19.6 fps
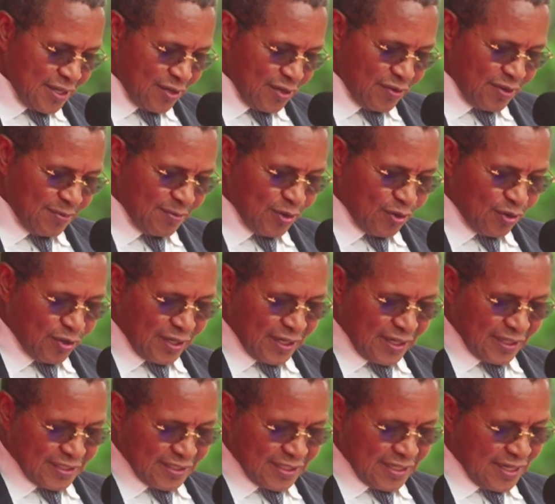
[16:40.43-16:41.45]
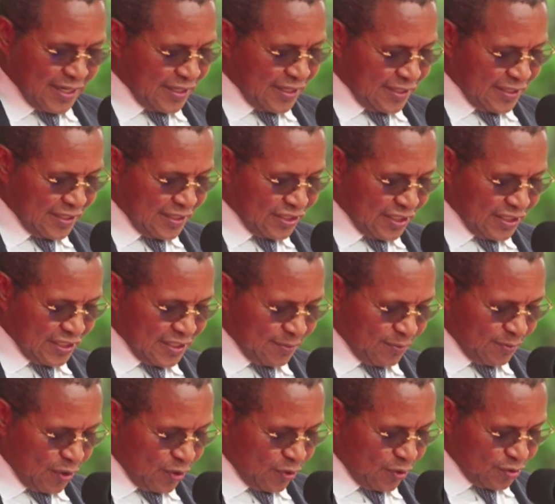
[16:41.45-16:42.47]
will be conducted under the Chatham
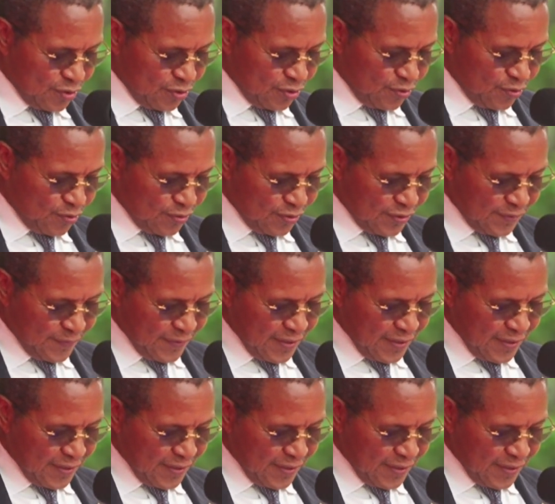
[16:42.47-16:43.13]
House rules.